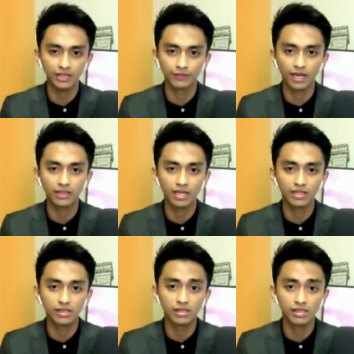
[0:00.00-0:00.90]
effective
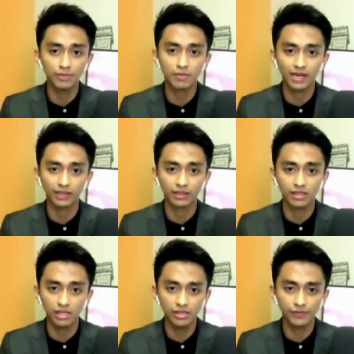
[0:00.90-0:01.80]
against
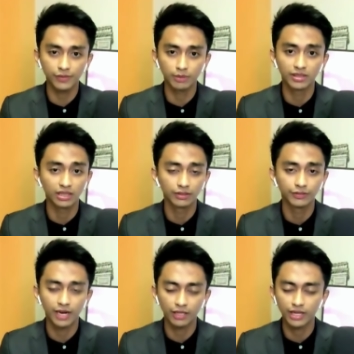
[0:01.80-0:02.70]
symptomatic disease from the
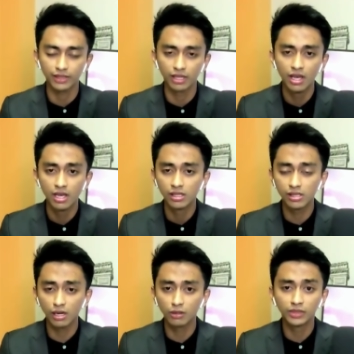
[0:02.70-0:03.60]
Delta variant.
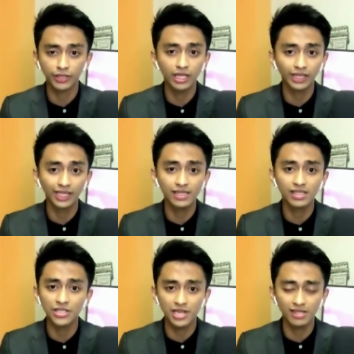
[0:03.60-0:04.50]
So, Marielle, it
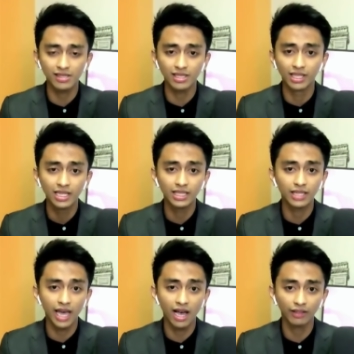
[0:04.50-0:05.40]
is suggested
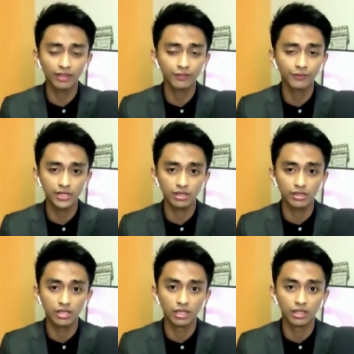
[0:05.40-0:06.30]
that health
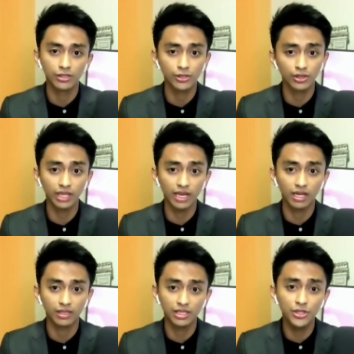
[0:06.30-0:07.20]
officials uh, should
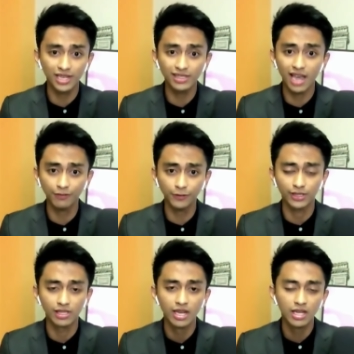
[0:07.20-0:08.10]
uh, suggest
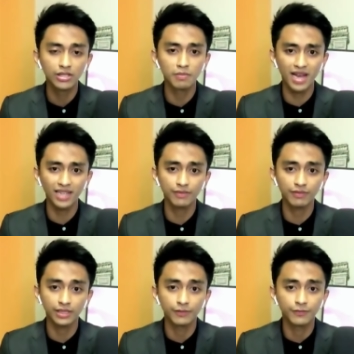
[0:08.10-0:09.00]
efforts to
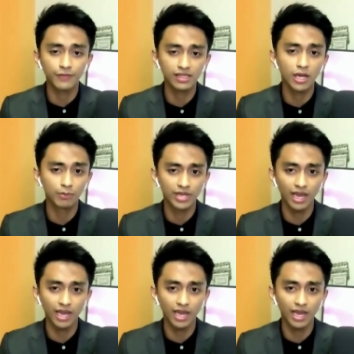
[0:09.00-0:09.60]
maximize vaccine